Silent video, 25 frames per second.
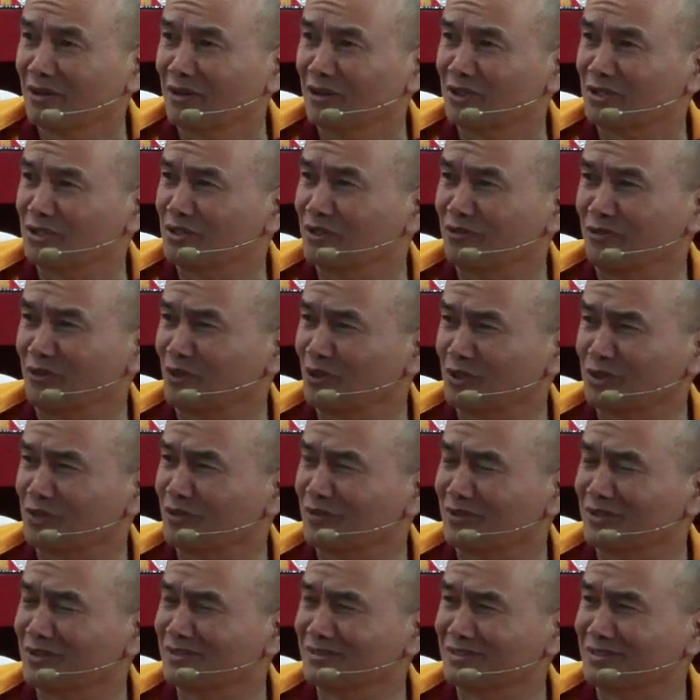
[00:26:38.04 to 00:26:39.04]
So
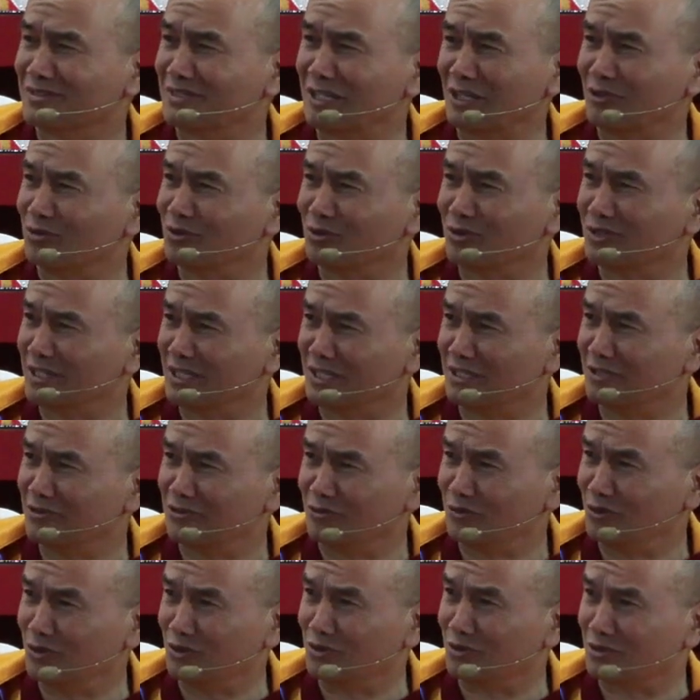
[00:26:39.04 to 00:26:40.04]
philosophers, they don't eat
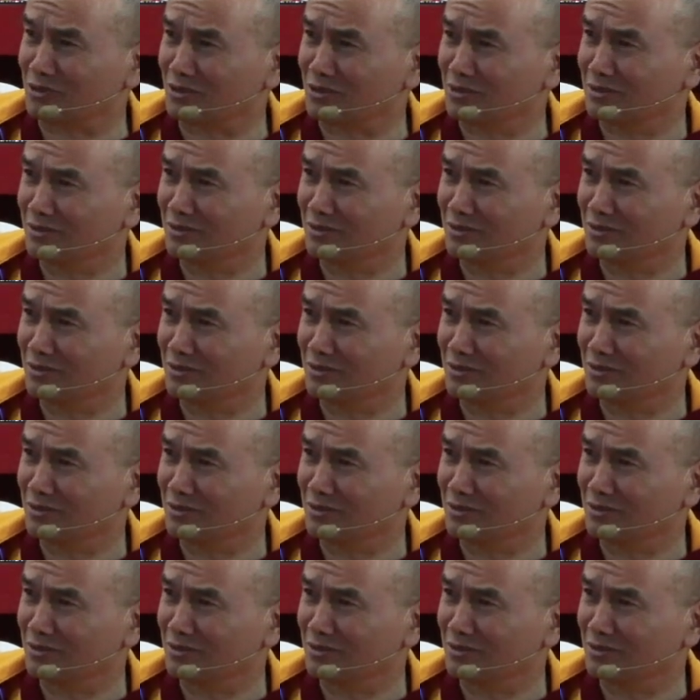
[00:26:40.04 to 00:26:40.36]
food.